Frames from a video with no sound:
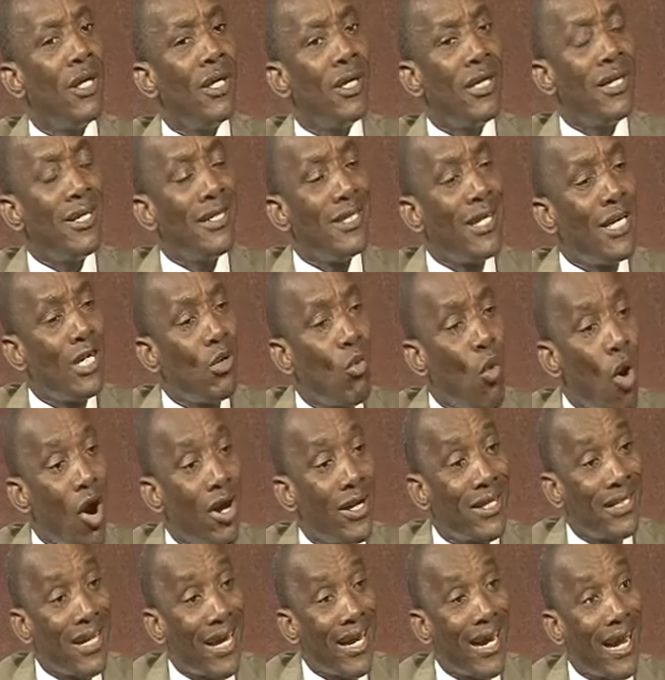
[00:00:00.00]
The work
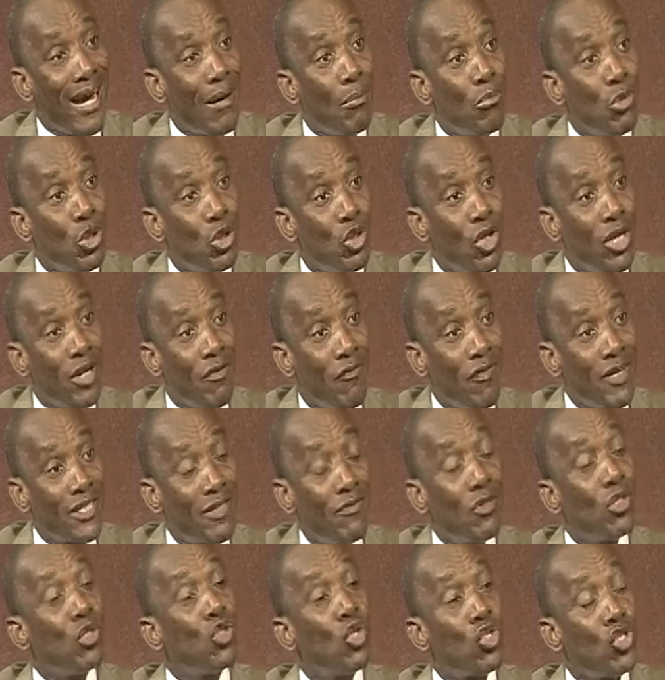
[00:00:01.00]
that can be done effectively
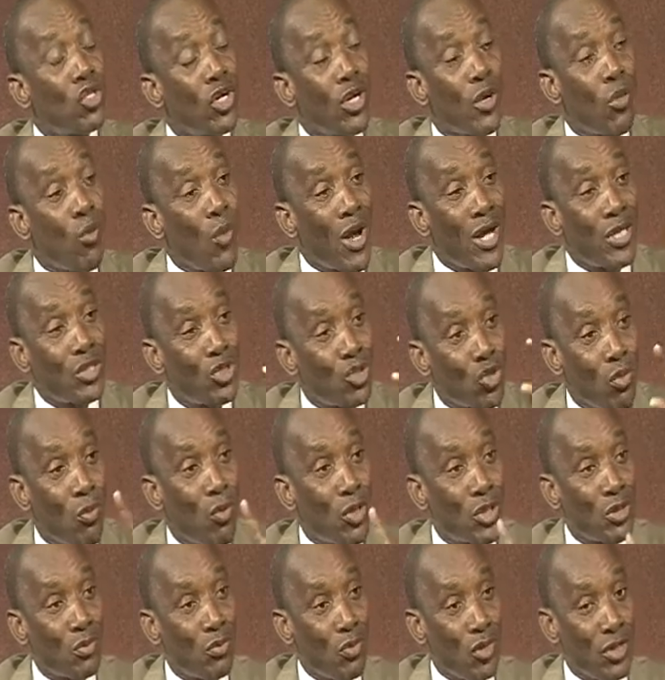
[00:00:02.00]
does not require so
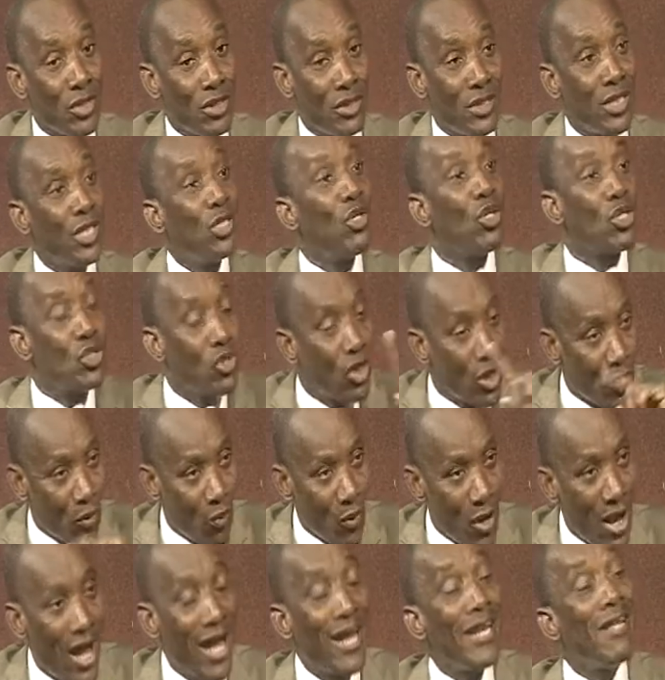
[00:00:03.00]
much money. It does not require.
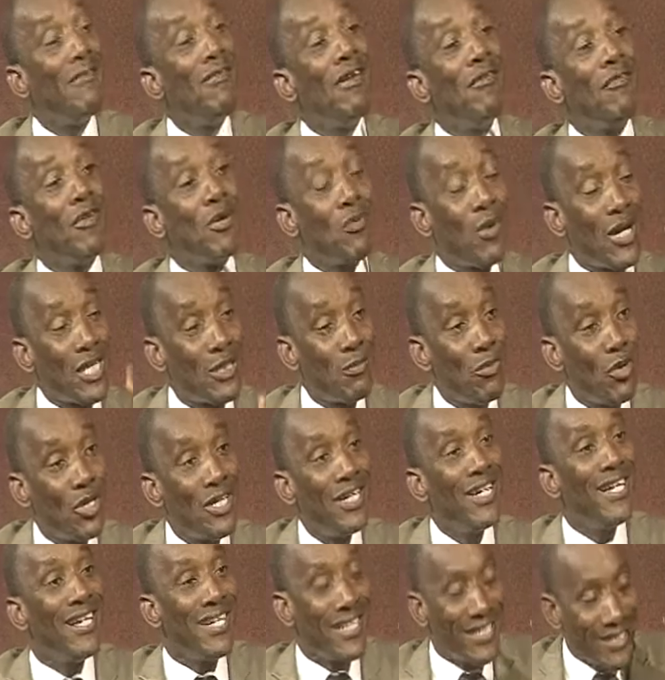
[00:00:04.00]
And even if it requires money,
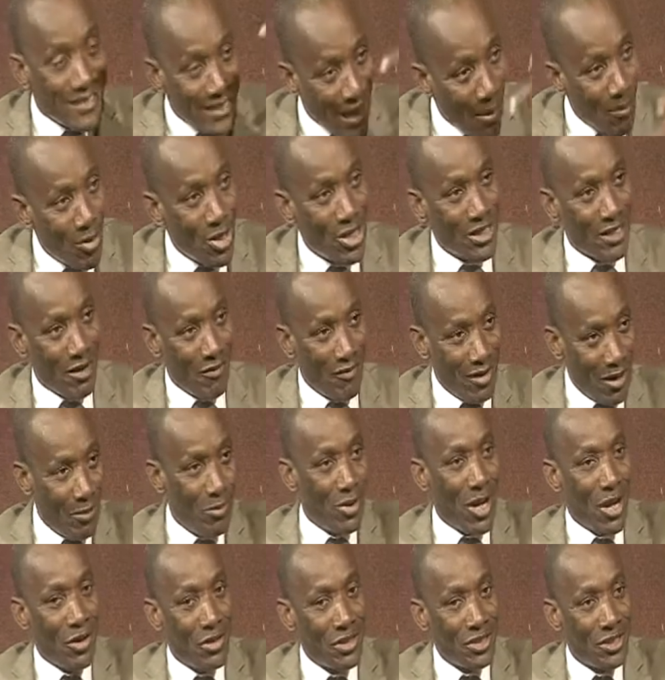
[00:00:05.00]
that money is available,
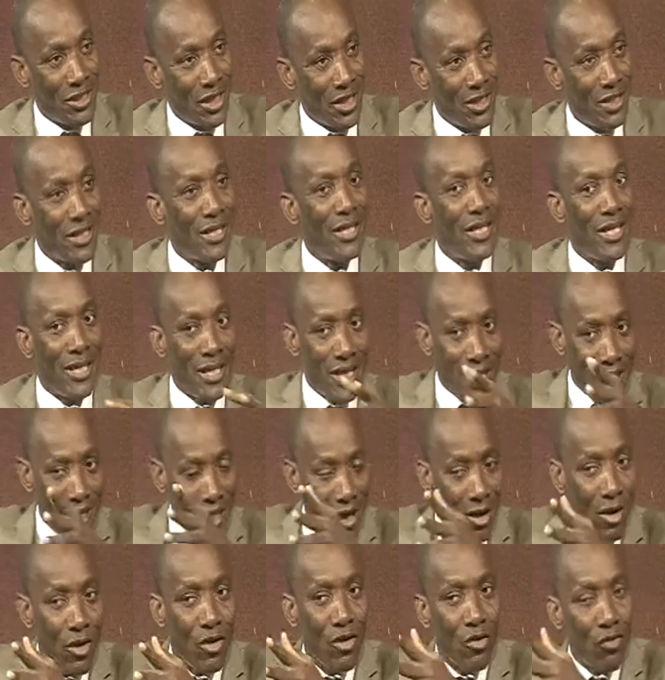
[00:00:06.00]
like you said,
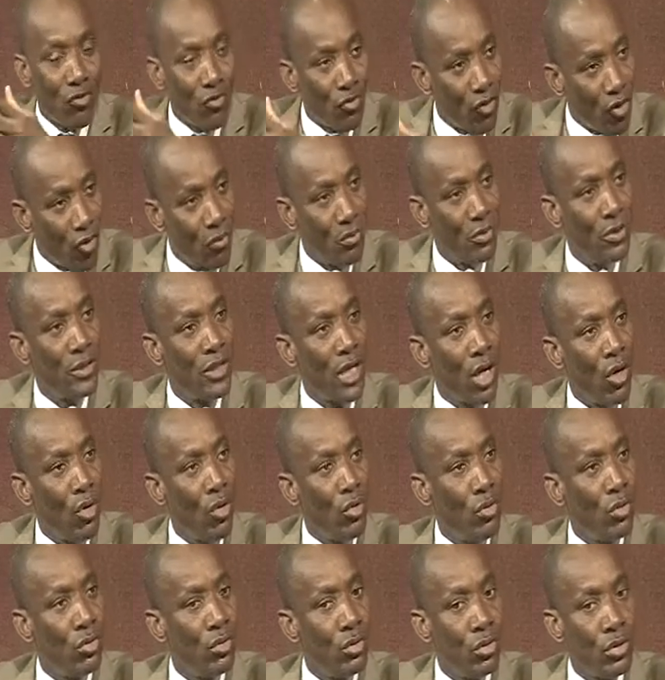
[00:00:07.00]
either from their
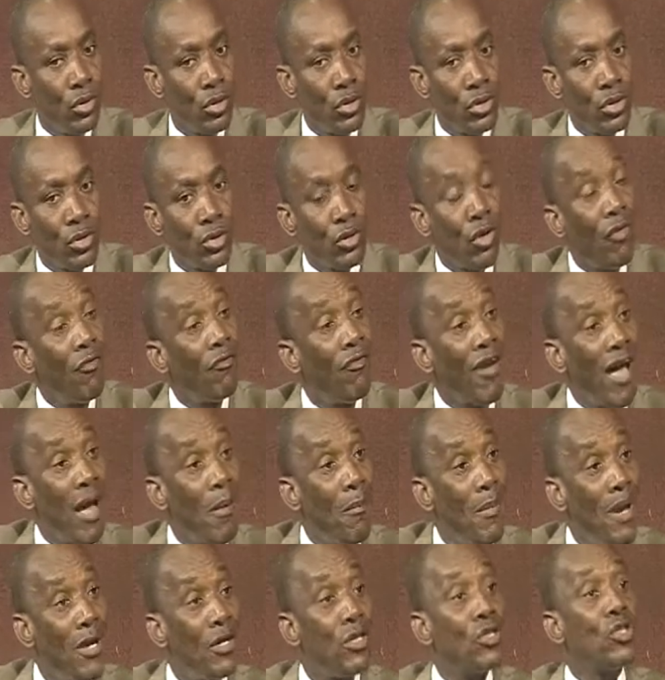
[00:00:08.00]
own, some
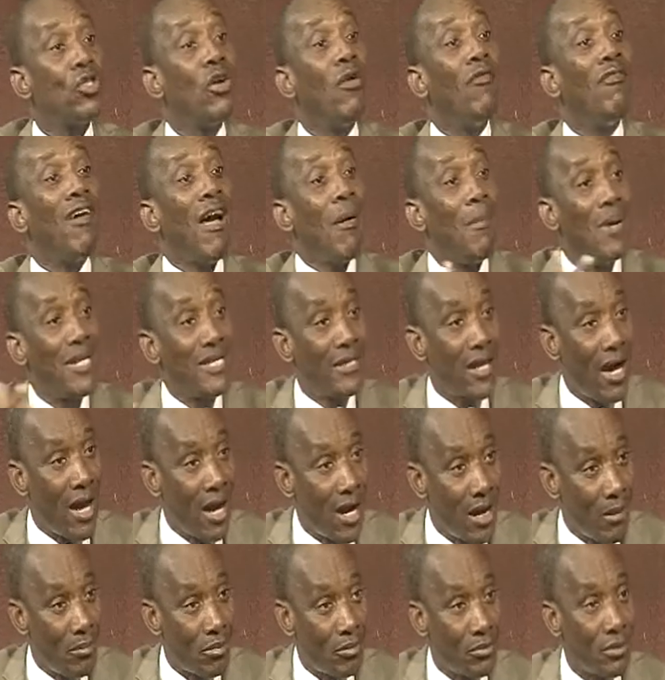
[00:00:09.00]
environment can
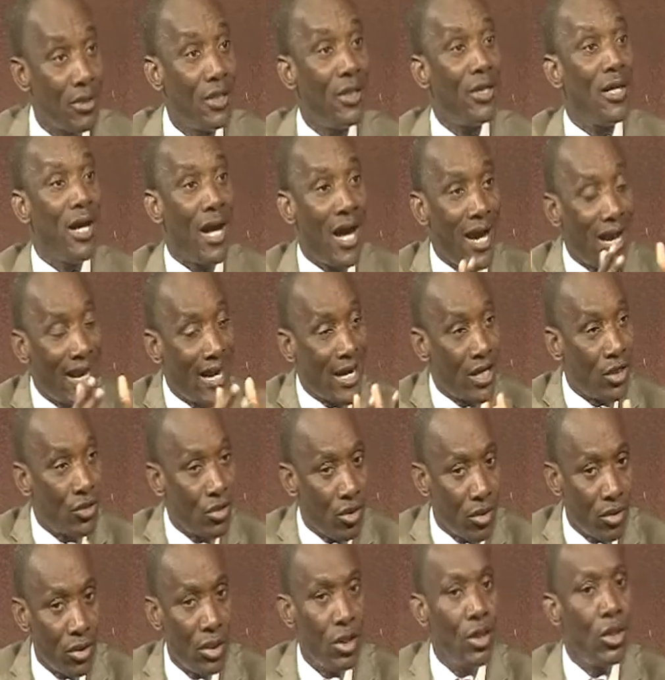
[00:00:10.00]
happen and get it
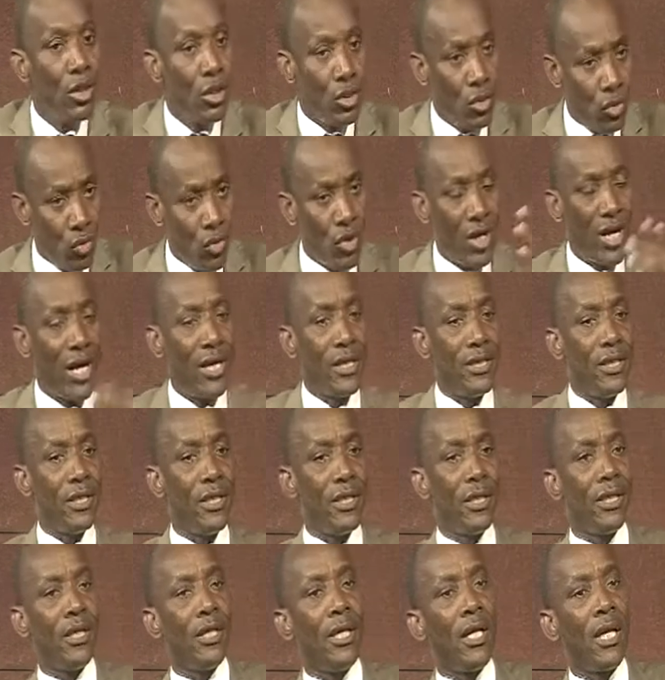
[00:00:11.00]
done. Look at the
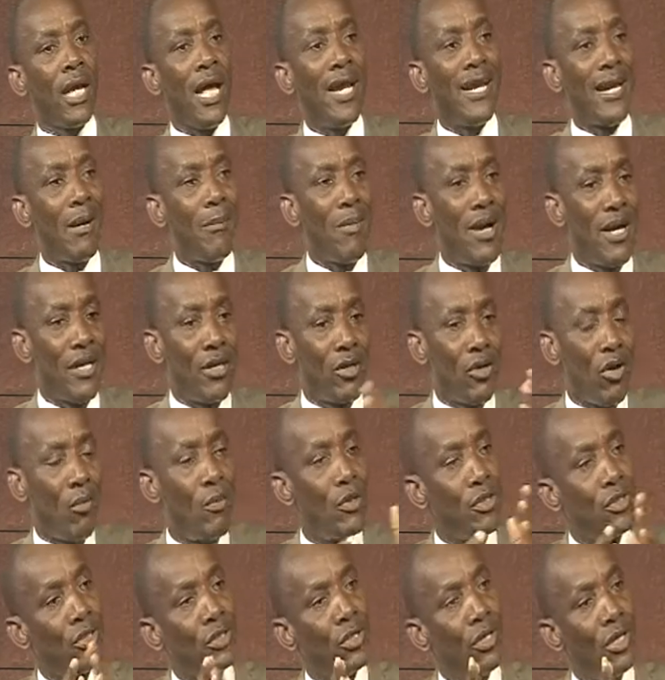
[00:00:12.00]
Ken Naman
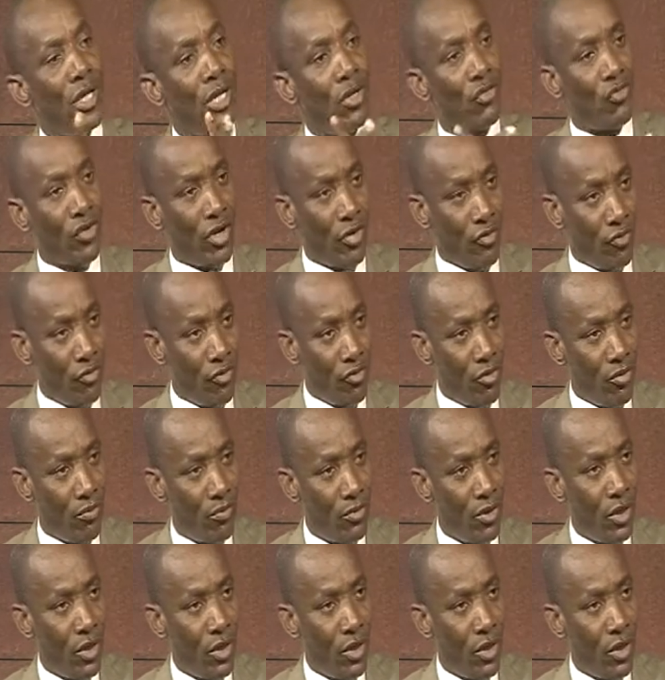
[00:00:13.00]
Committee on Electoral Reform.